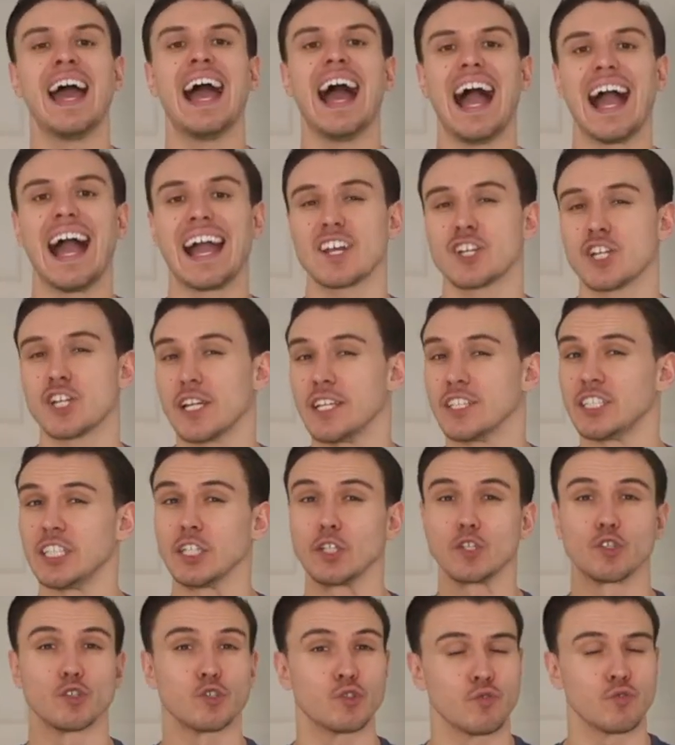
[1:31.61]
Actually, it's
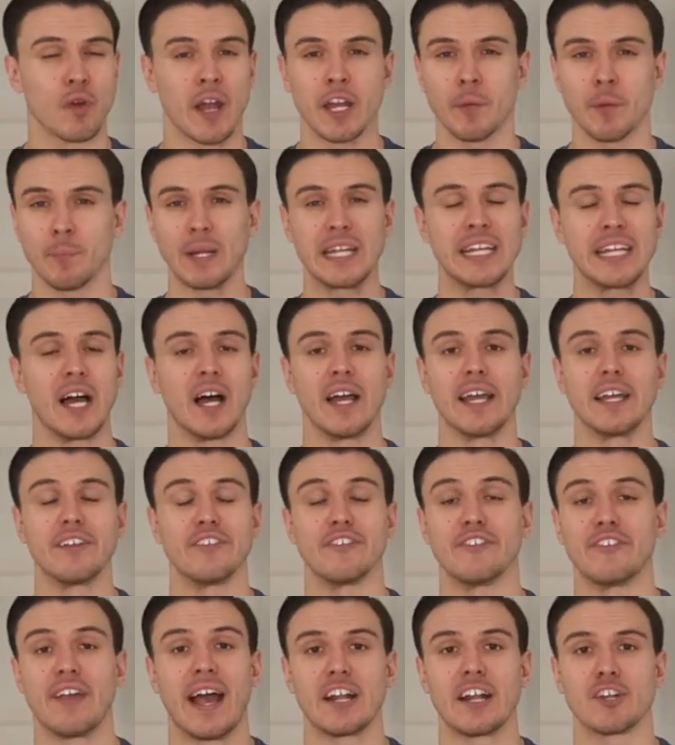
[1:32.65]
incredibly high in
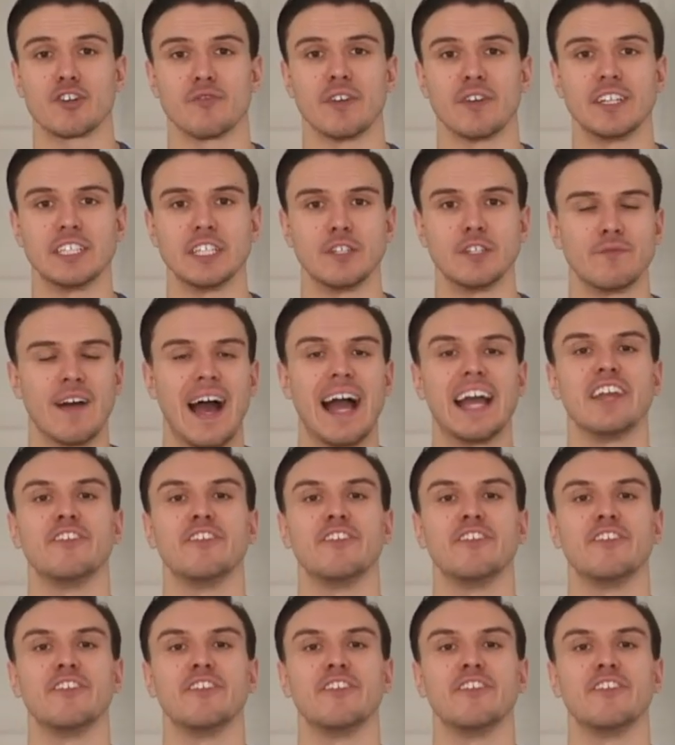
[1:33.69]
saturated fat.